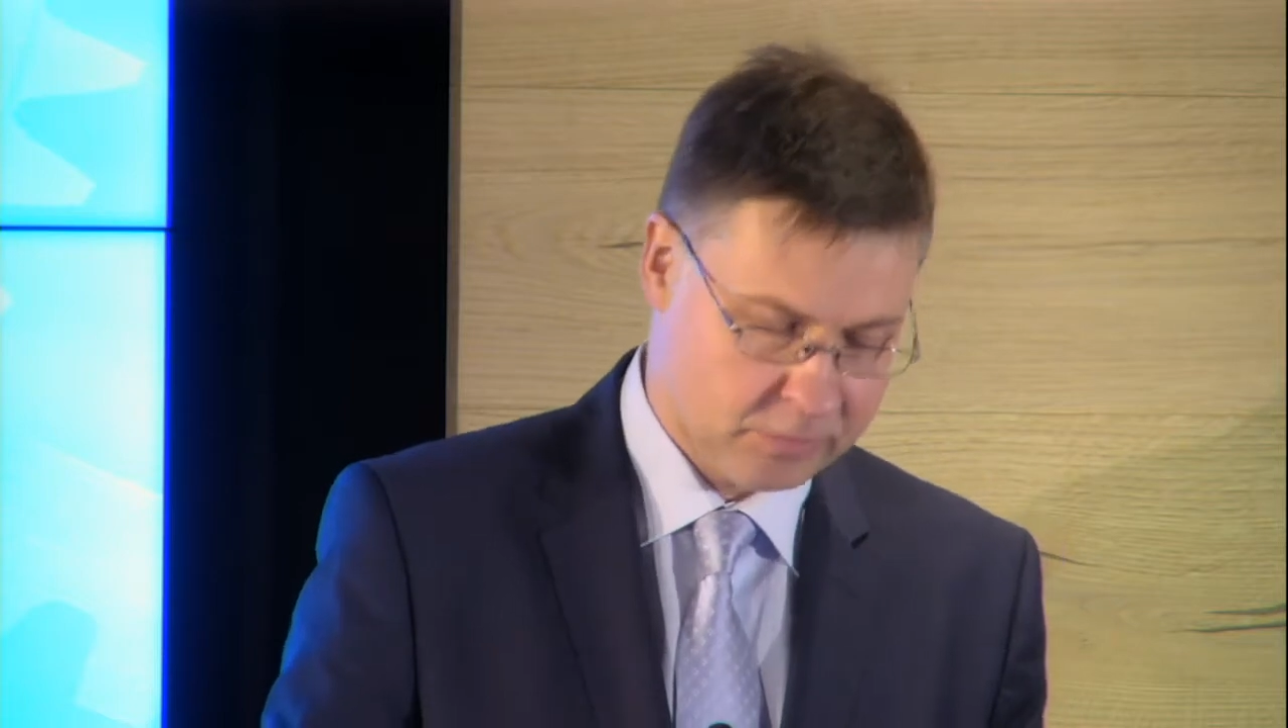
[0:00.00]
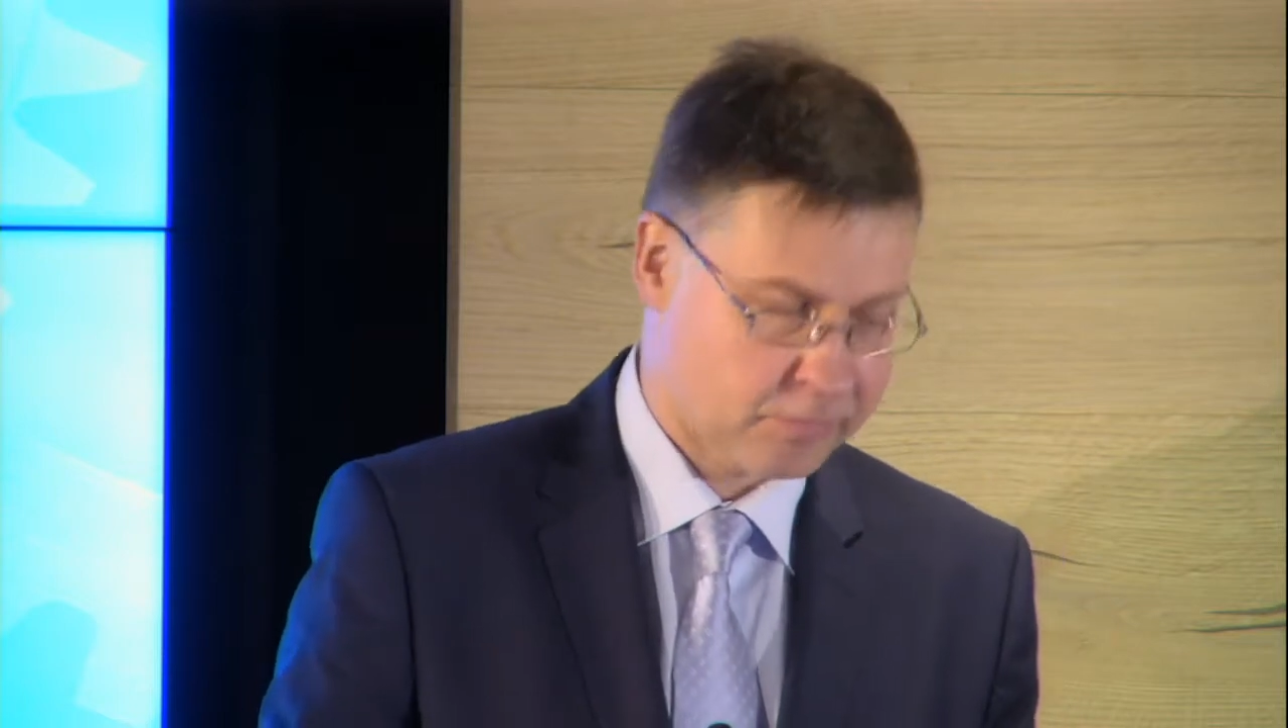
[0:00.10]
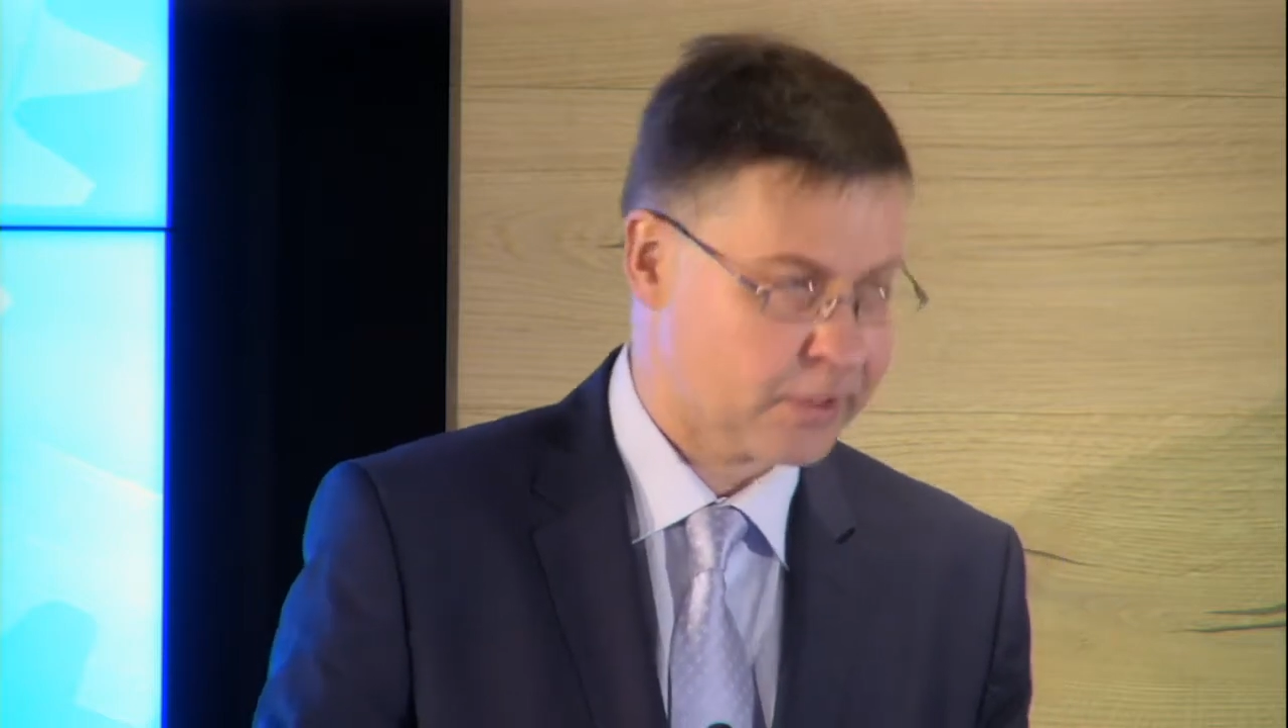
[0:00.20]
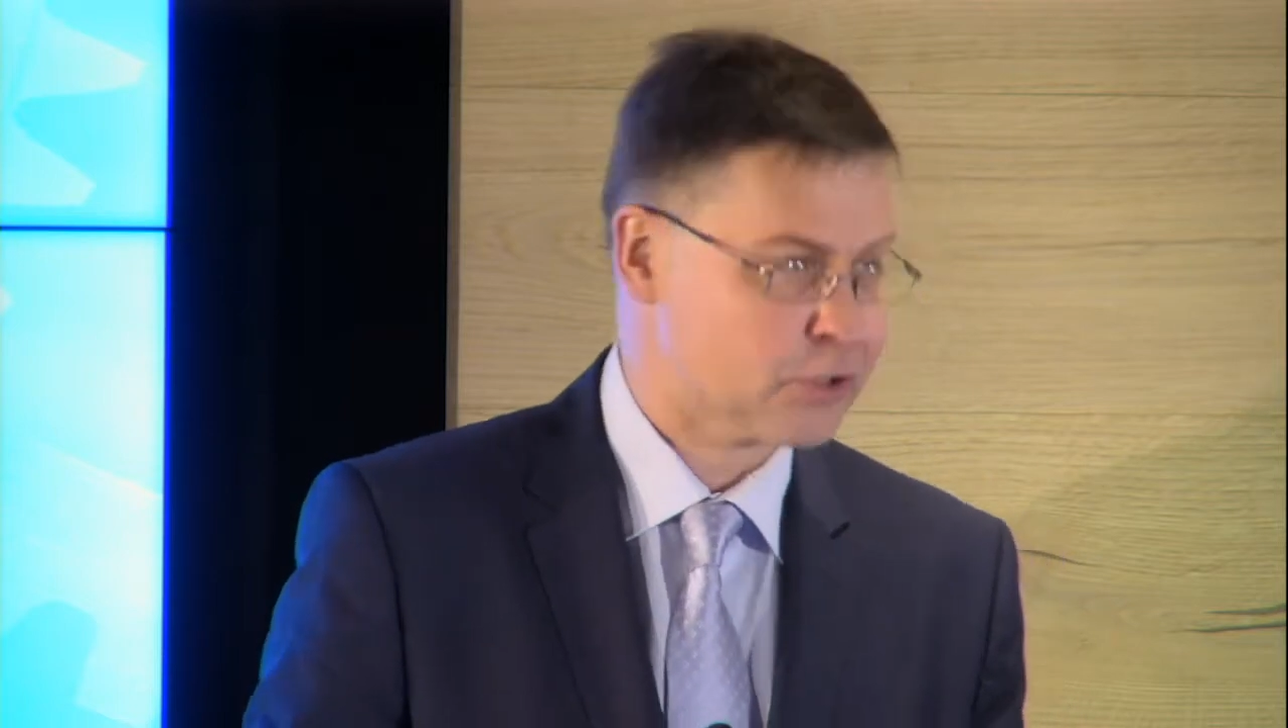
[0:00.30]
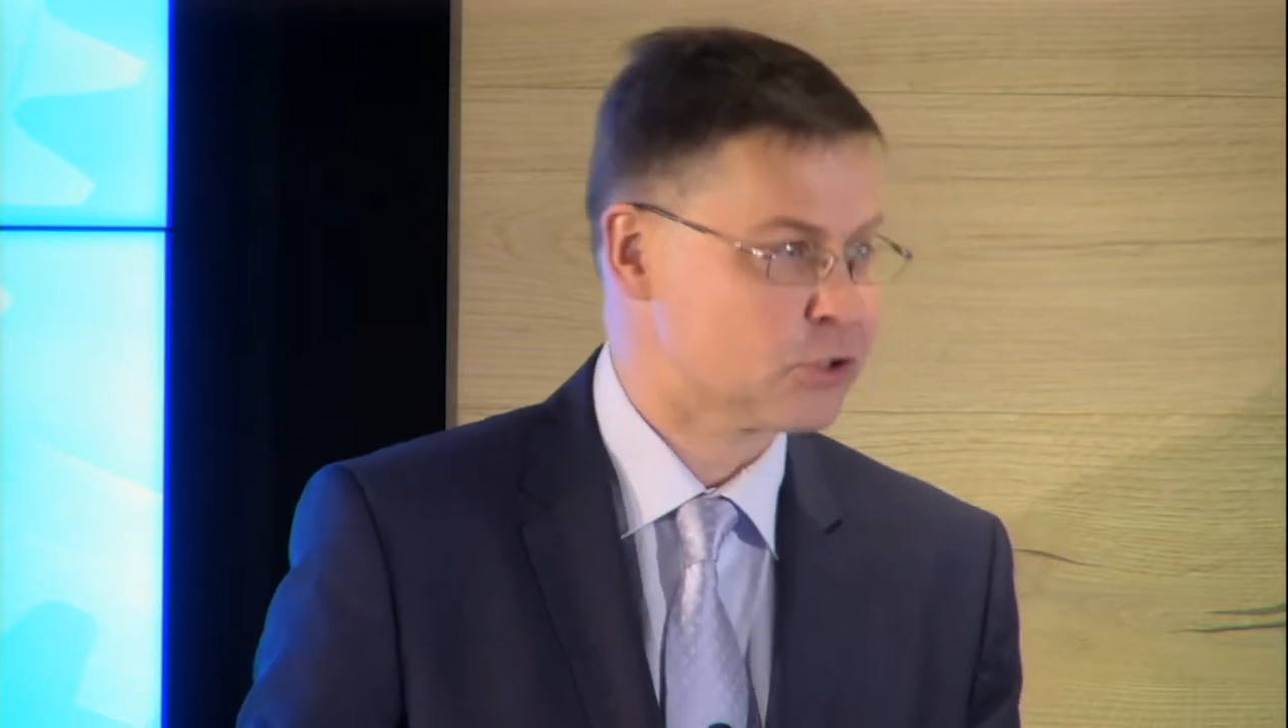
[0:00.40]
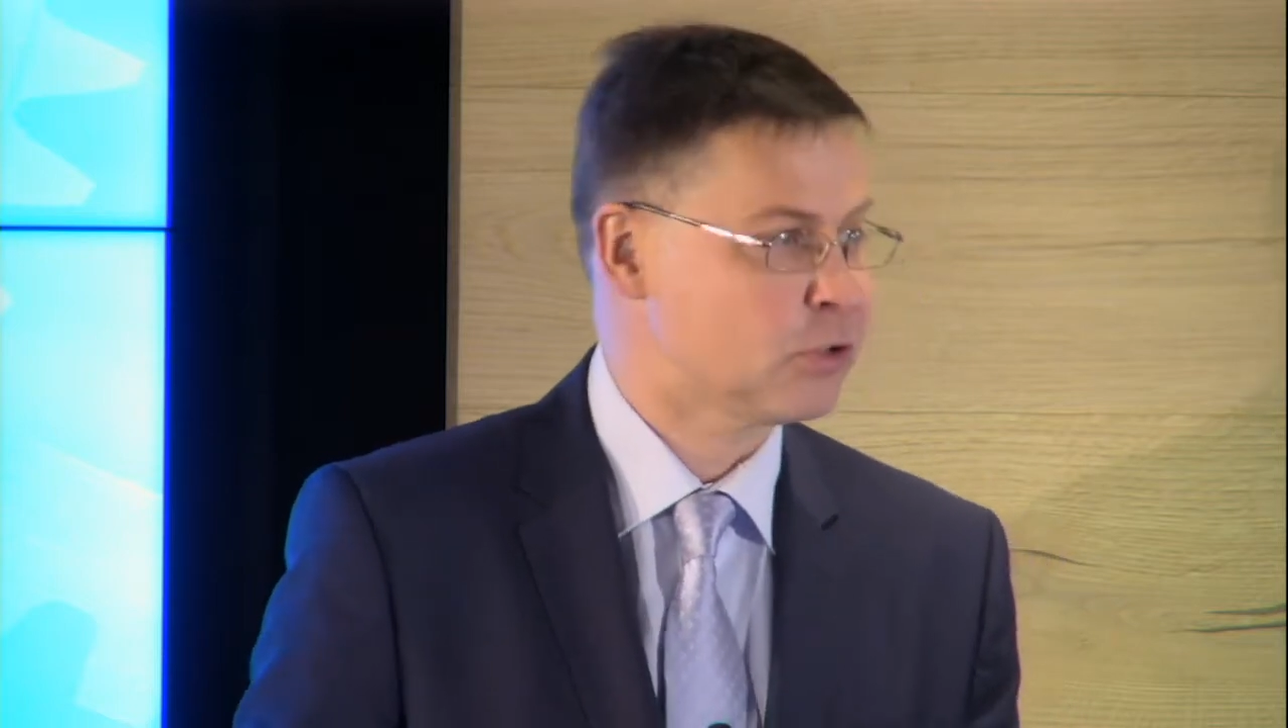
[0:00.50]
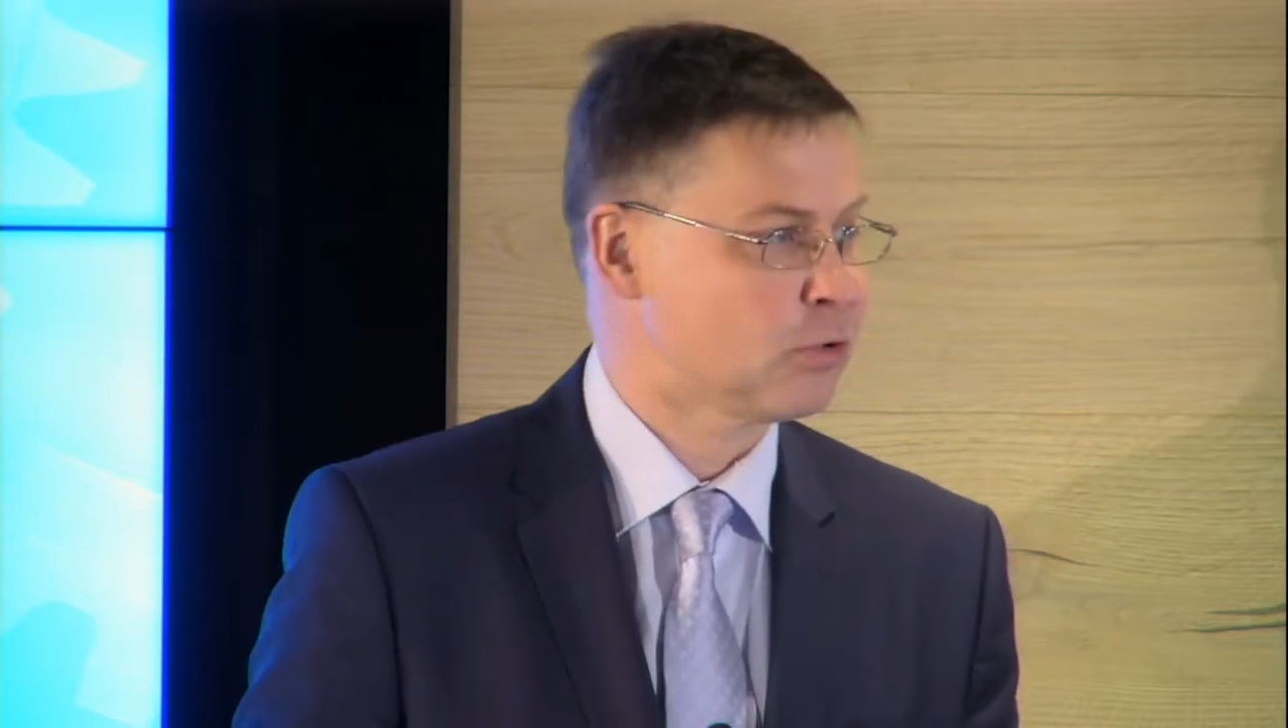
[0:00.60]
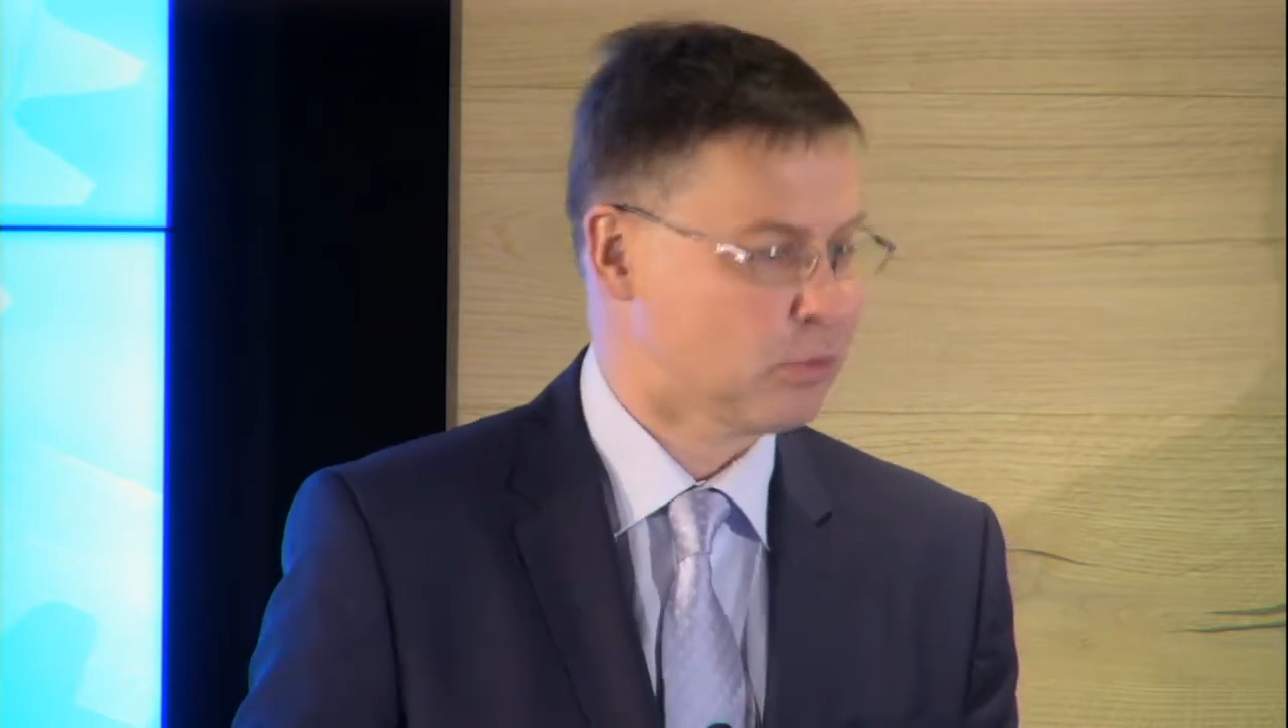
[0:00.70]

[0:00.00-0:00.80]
of national